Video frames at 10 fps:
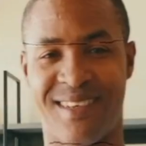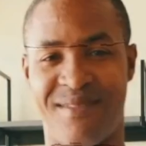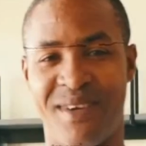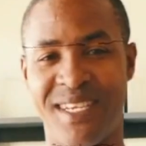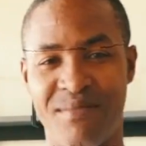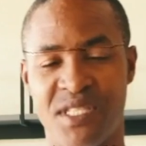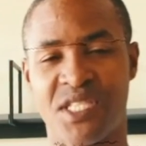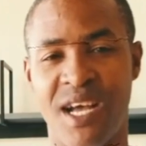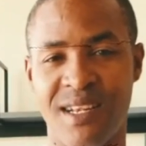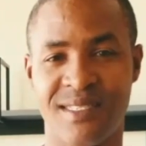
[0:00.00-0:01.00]
My name is
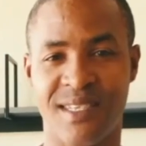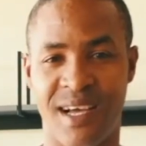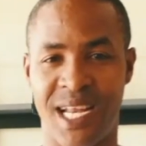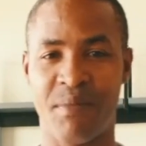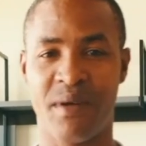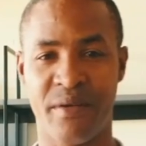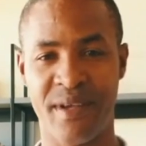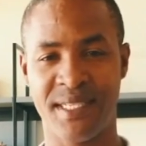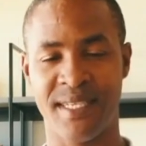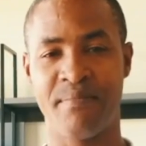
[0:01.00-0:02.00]
Charles, and I'm a
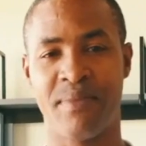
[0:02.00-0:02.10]
resident